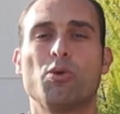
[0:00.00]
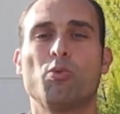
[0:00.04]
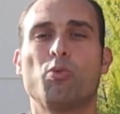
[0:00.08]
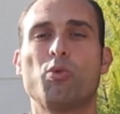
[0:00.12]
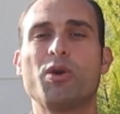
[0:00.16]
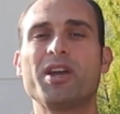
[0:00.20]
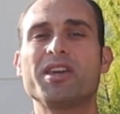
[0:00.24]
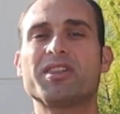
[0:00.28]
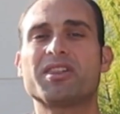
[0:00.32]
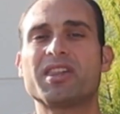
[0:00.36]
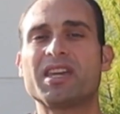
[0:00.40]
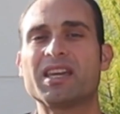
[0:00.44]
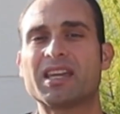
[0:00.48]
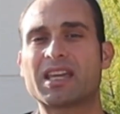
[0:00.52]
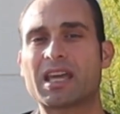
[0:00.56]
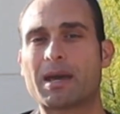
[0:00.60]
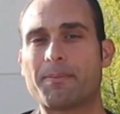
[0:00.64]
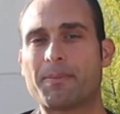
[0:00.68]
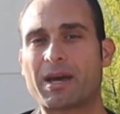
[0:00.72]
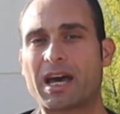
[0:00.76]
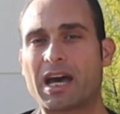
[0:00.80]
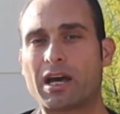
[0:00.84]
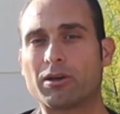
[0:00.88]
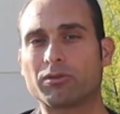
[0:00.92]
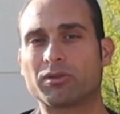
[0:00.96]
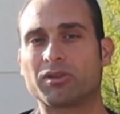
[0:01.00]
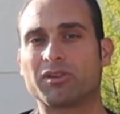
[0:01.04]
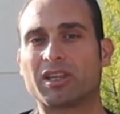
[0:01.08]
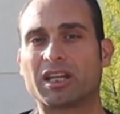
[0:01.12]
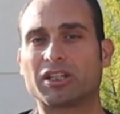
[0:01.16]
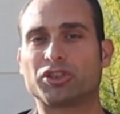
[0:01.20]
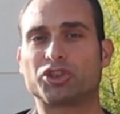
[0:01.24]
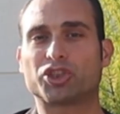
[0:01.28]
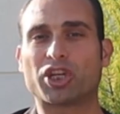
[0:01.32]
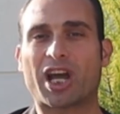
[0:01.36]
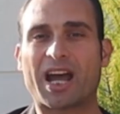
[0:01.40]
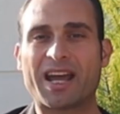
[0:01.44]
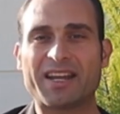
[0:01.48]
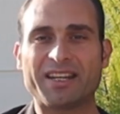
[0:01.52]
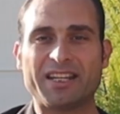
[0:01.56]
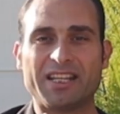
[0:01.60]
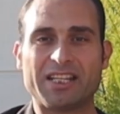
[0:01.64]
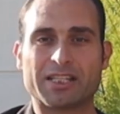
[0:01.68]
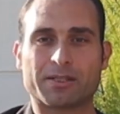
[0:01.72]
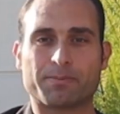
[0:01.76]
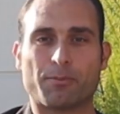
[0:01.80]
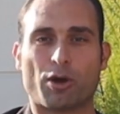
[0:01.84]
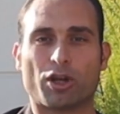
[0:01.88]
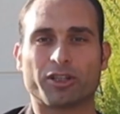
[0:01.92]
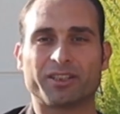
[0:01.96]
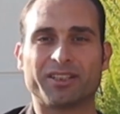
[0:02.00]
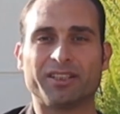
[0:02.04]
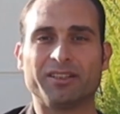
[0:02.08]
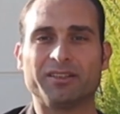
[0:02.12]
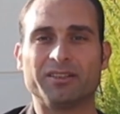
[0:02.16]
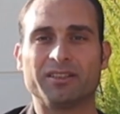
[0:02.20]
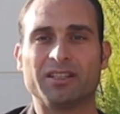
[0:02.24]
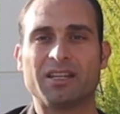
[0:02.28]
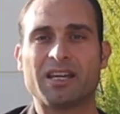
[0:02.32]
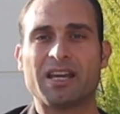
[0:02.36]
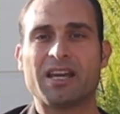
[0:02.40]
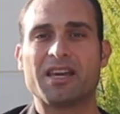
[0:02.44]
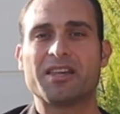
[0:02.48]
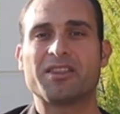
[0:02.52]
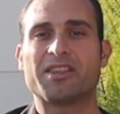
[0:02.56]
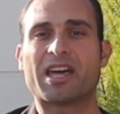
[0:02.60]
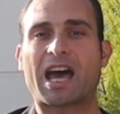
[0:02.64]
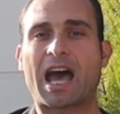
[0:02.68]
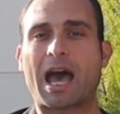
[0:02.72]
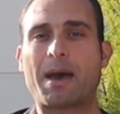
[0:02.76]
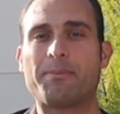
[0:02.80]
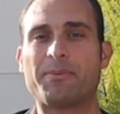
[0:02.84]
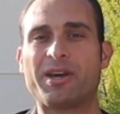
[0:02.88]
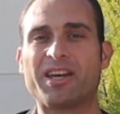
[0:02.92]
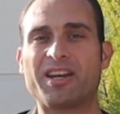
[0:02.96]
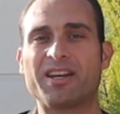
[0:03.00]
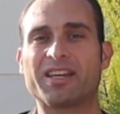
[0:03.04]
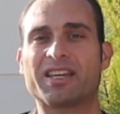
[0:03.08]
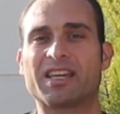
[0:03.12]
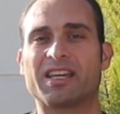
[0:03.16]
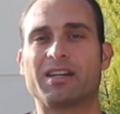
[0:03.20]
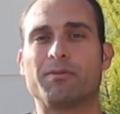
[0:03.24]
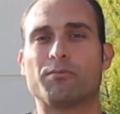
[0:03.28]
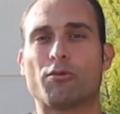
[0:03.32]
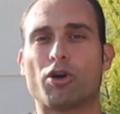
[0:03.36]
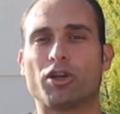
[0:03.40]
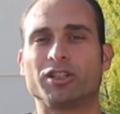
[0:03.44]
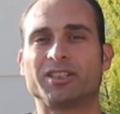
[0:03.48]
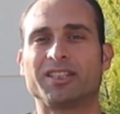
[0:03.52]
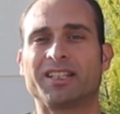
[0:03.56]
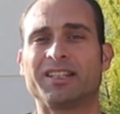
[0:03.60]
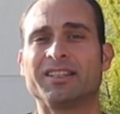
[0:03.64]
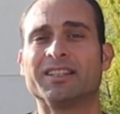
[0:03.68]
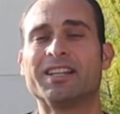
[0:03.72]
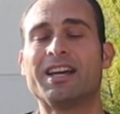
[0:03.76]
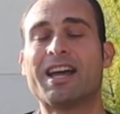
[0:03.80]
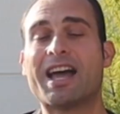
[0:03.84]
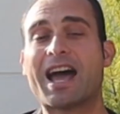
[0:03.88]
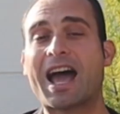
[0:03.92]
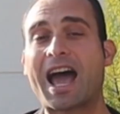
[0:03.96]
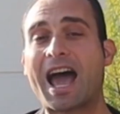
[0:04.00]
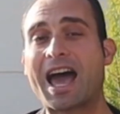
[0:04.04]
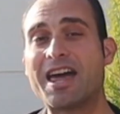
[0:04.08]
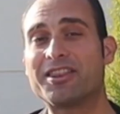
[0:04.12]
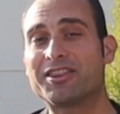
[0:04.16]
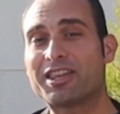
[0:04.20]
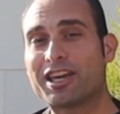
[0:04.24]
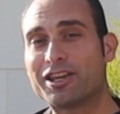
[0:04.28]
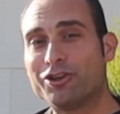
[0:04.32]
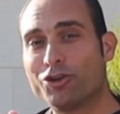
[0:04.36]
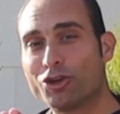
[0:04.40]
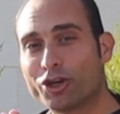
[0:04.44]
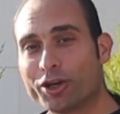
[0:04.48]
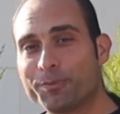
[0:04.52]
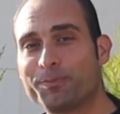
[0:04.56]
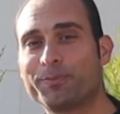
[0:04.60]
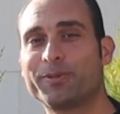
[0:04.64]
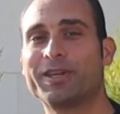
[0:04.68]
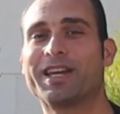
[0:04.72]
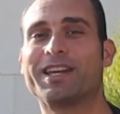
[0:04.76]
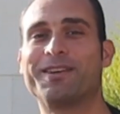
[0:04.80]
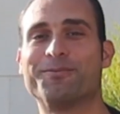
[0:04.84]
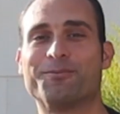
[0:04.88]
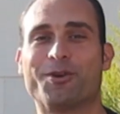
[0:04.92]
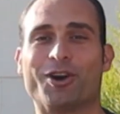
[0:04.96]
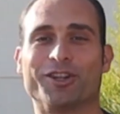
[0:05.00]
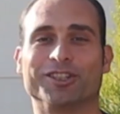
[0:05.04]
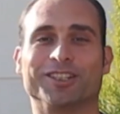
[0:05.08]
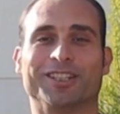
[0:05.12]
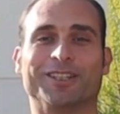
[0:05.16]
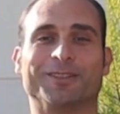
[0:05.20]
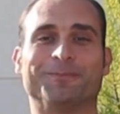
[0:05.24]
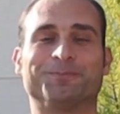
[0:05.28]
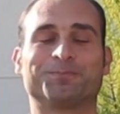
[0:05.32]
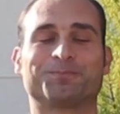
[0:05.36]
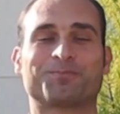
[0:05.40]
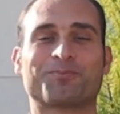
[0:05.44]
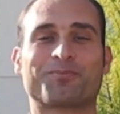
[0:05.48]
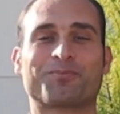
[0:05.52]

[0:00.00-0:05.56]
we think about the Chinese model, the American model, and the European model.